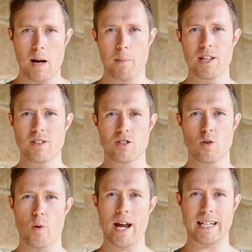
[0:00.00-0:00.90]
but this is
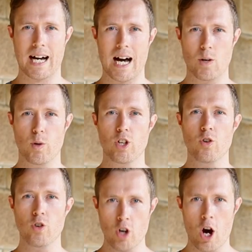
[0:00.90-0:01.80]
a rate card where
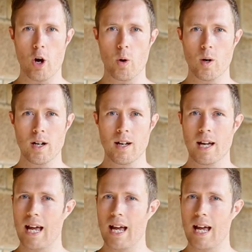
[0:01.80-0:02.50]
you know